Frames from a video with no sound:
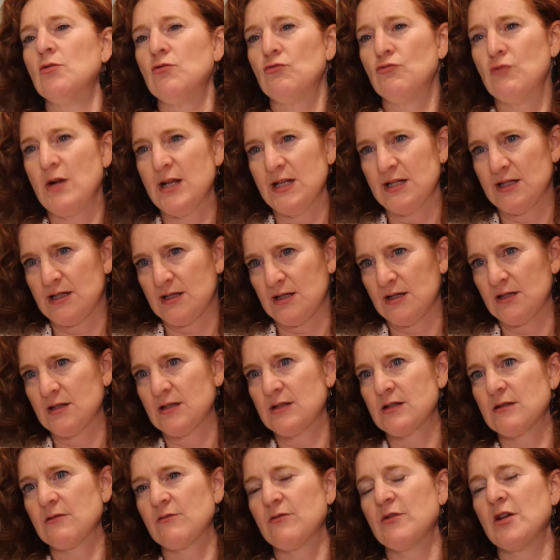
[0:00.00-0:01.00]

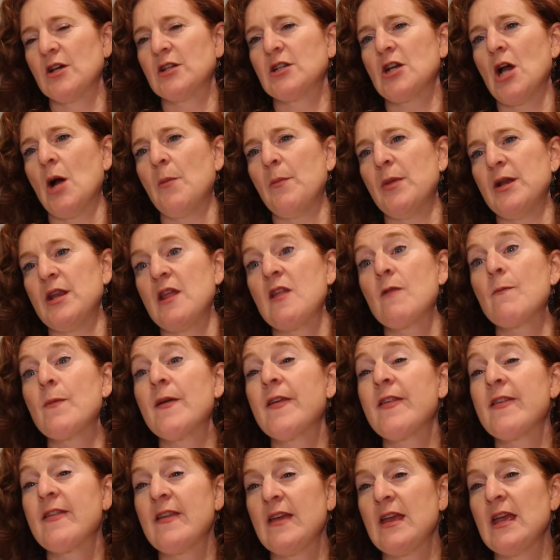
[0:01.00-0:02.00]
risks that companies
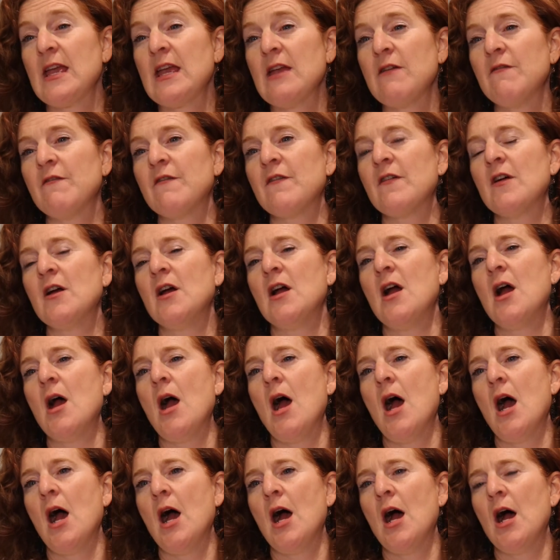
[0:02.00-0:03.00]
perceive
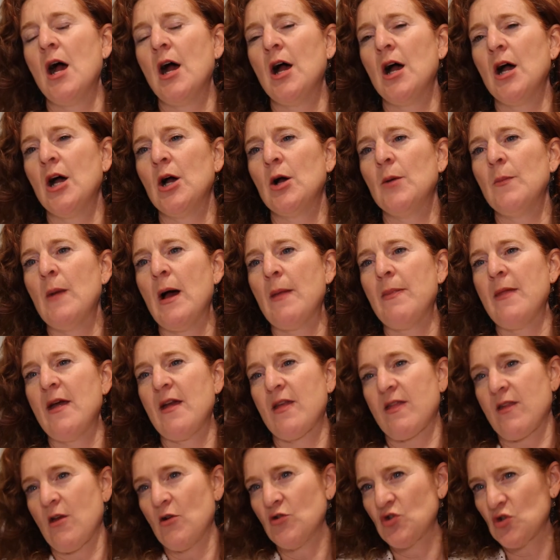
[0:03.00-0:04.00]
um, and
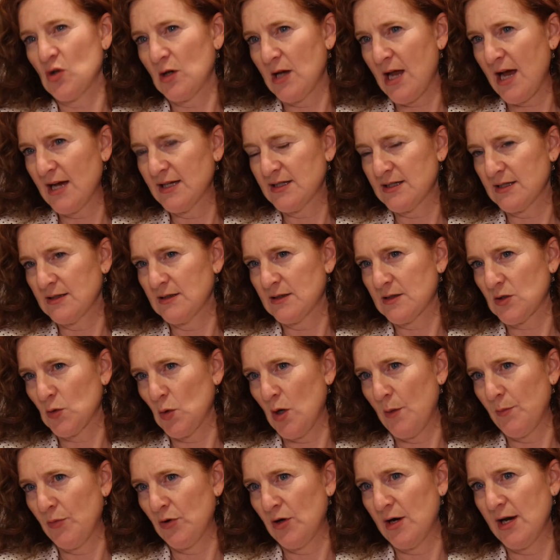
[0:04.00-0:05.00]
their social license
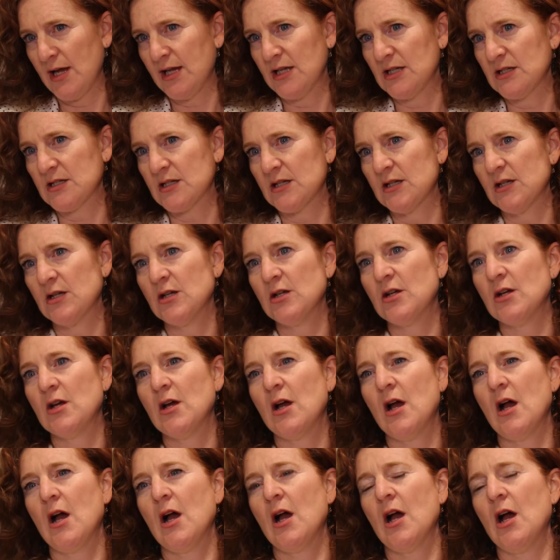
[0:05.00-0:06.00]
to operate.
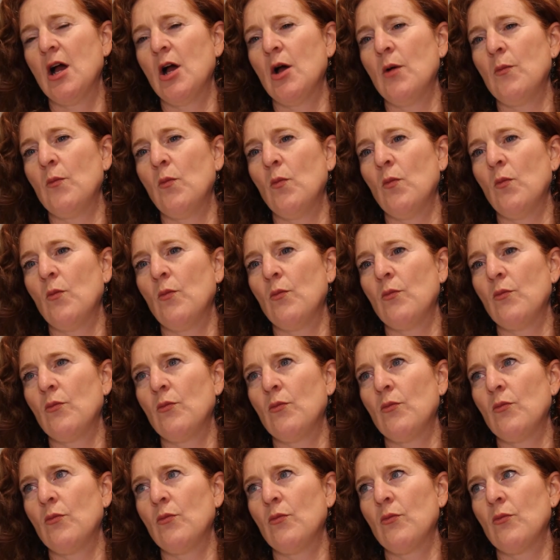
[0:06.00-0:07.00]
Um,
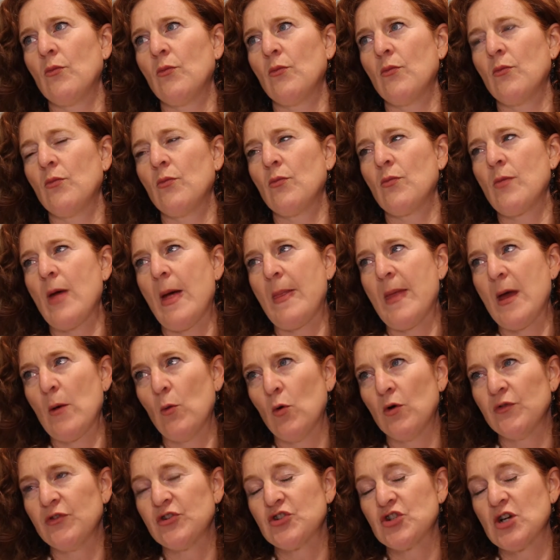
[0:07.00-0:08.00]
and they
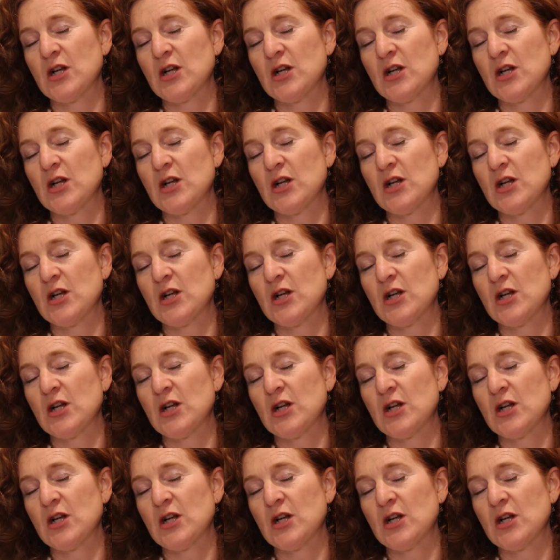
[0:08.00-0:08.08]
want to